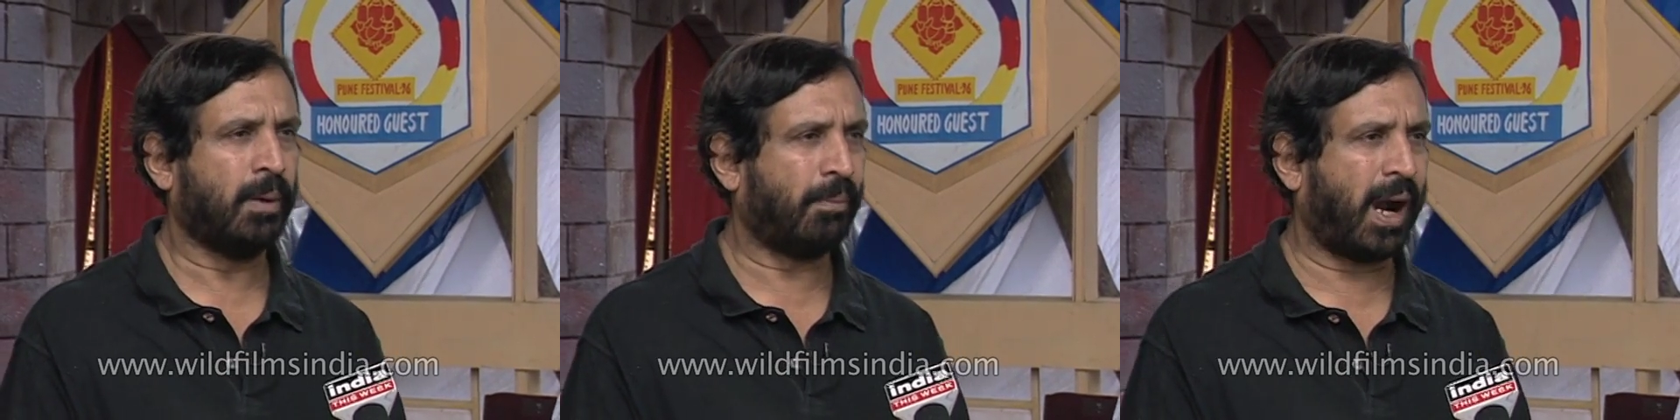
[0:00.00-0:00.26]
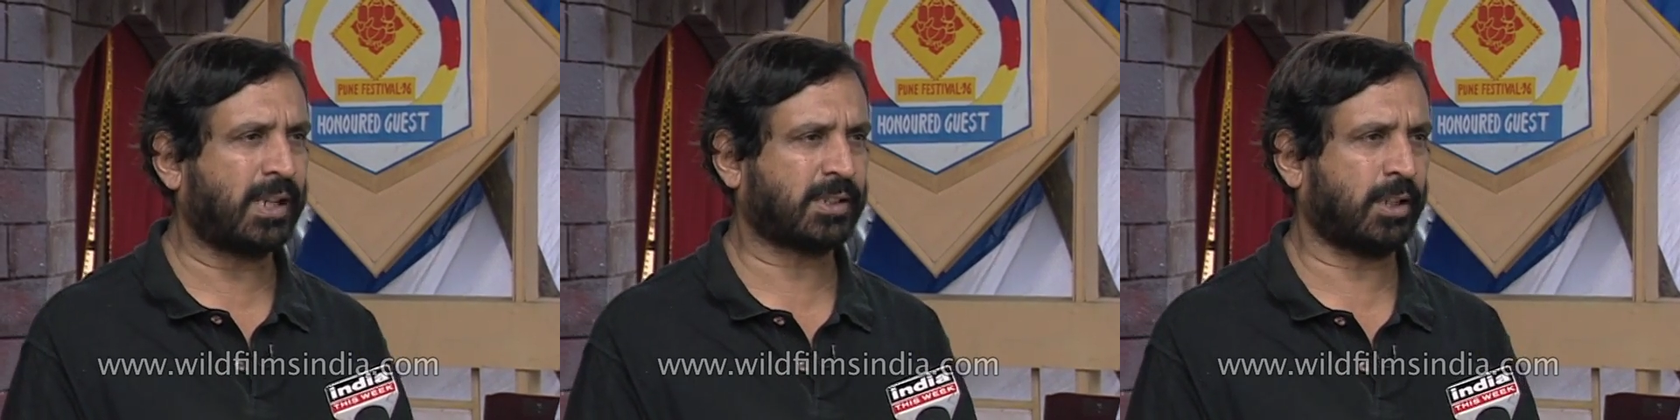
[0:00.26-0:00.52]

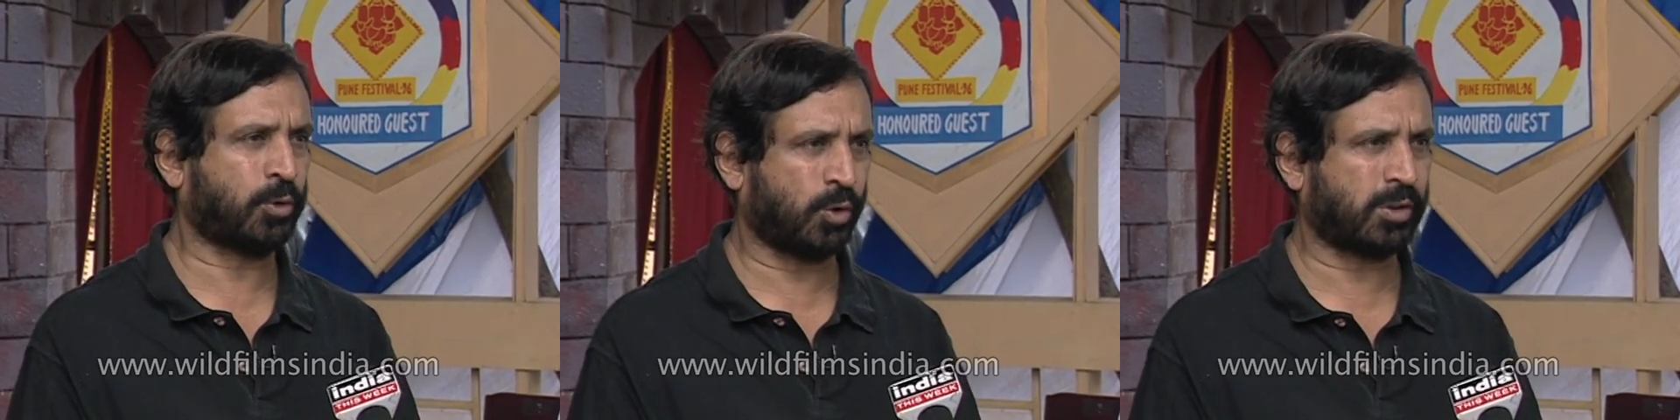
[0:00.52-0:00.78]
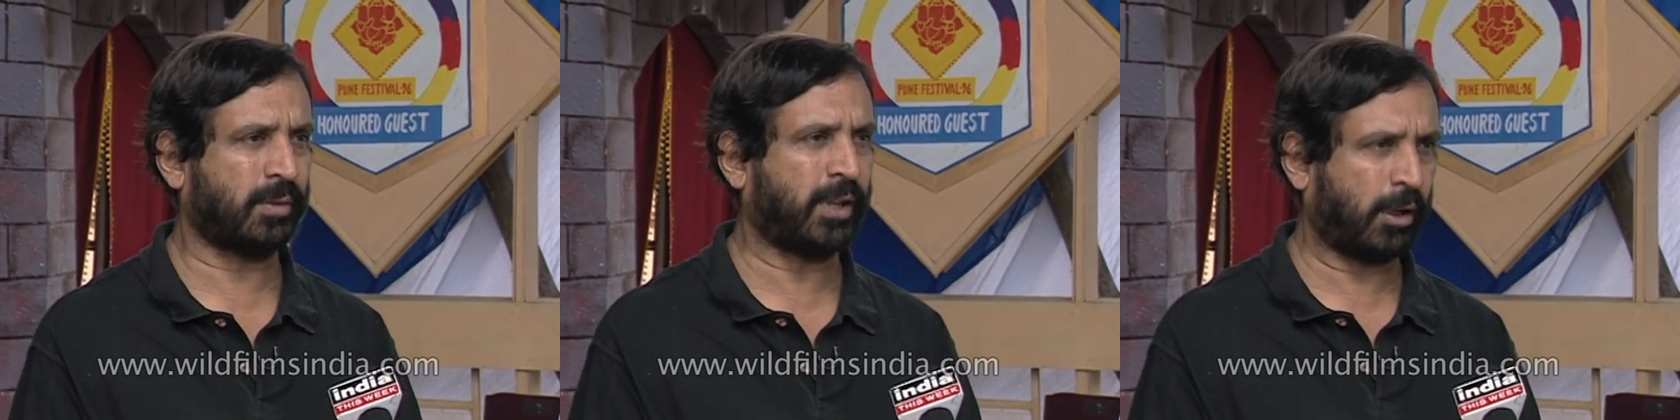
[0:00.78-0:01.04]
Maharashtra
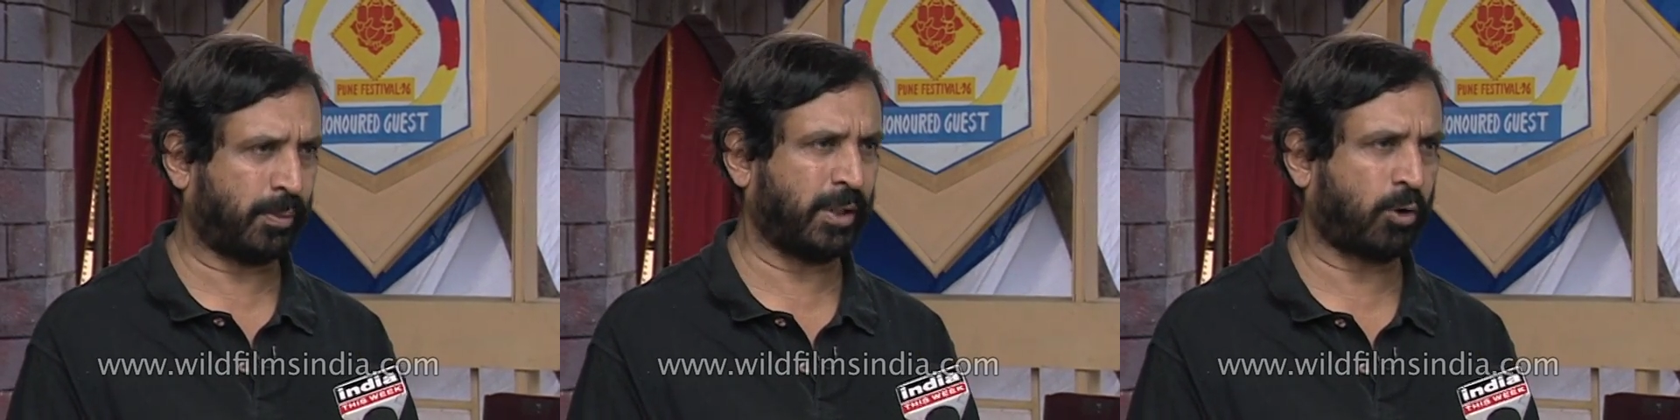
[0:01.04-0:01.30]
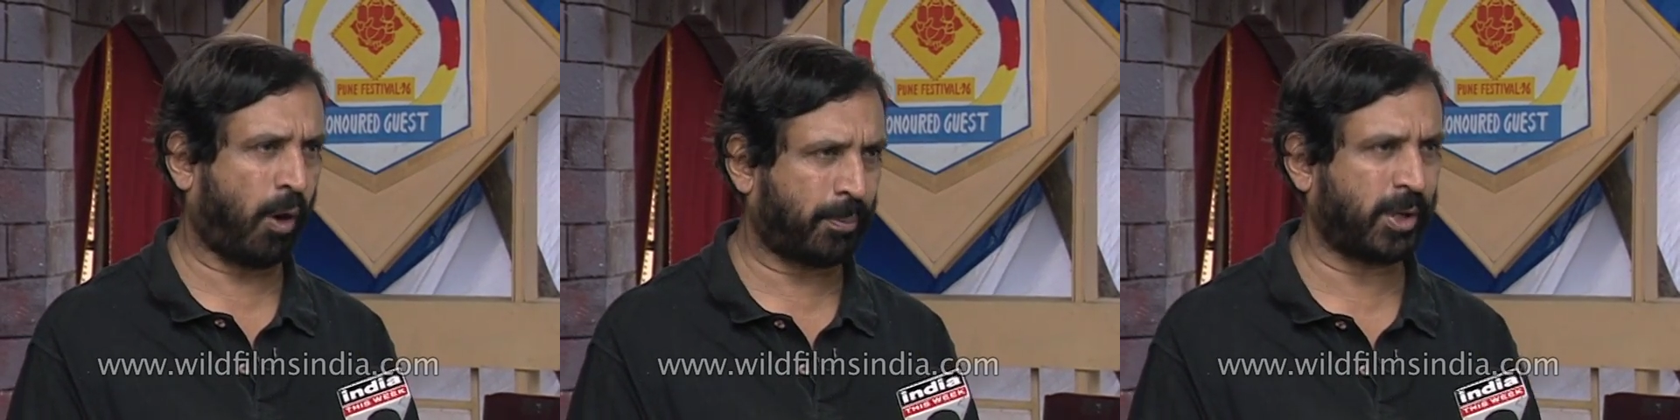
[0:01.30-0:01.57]
Tourism
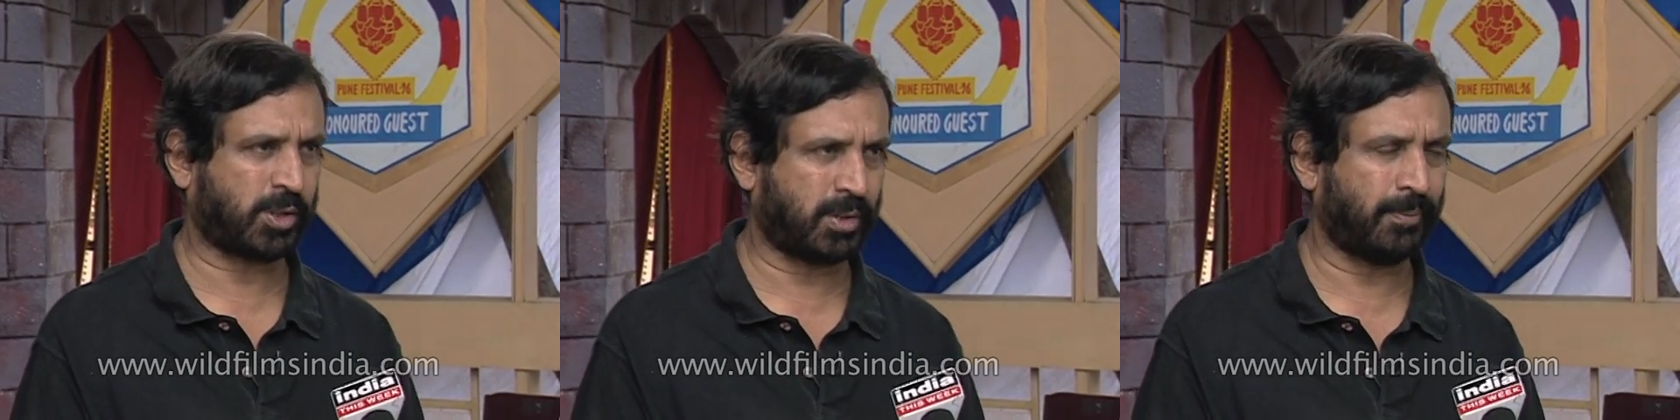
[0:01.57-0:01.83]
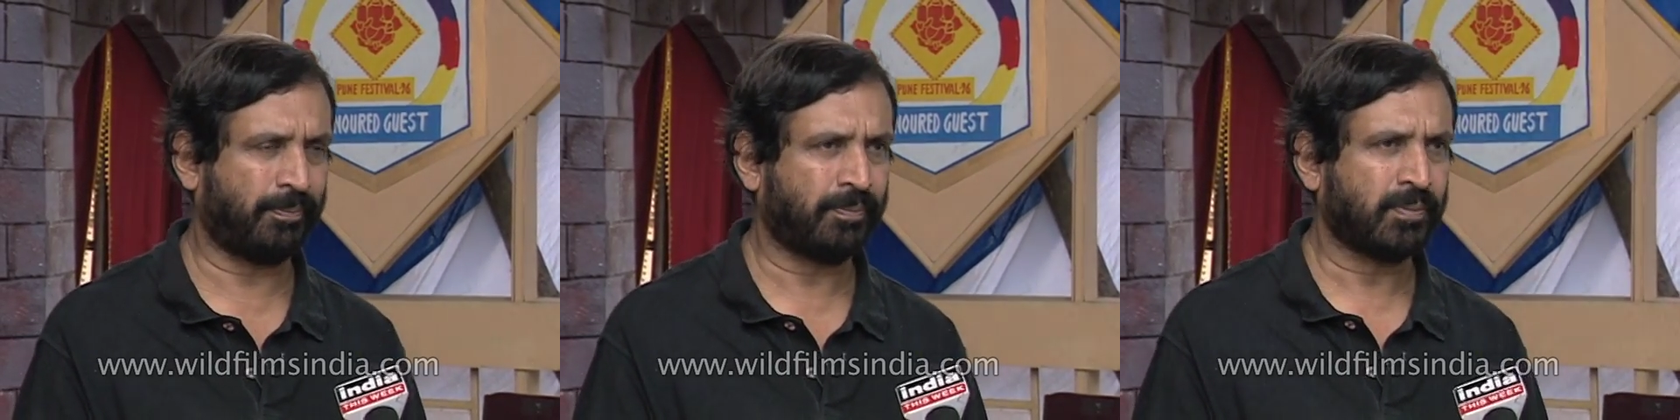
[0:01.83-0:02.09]
Development Corporation